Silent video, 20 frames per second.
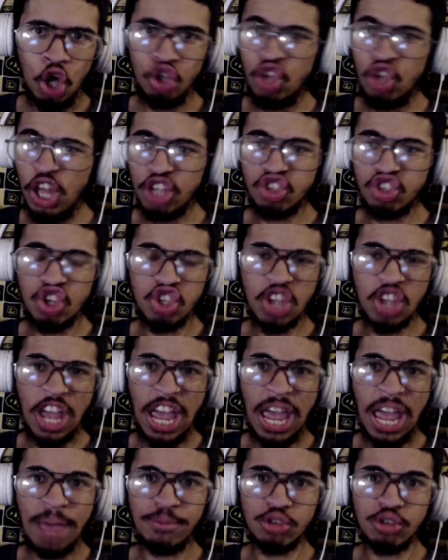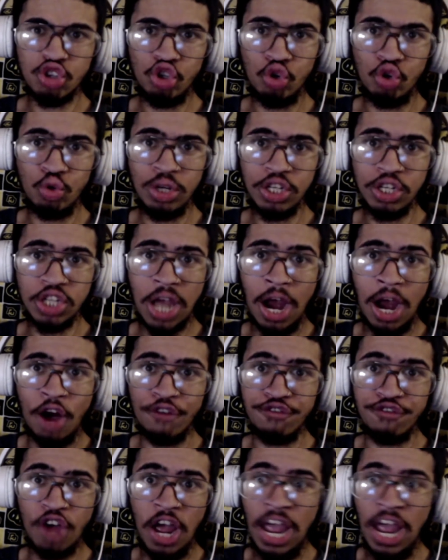This is absolutely
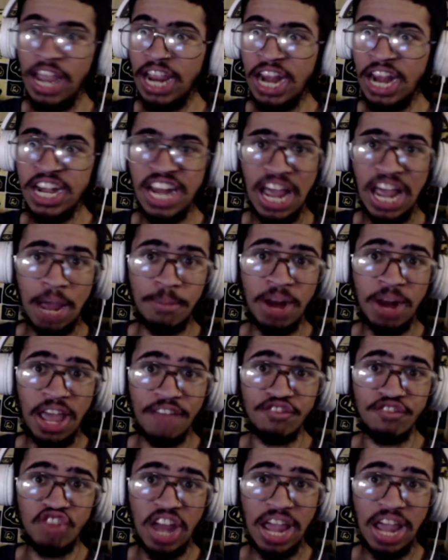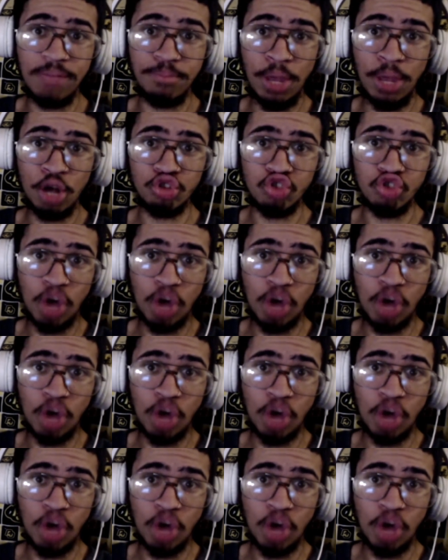terrifying, and now I'm gonna have nightmares,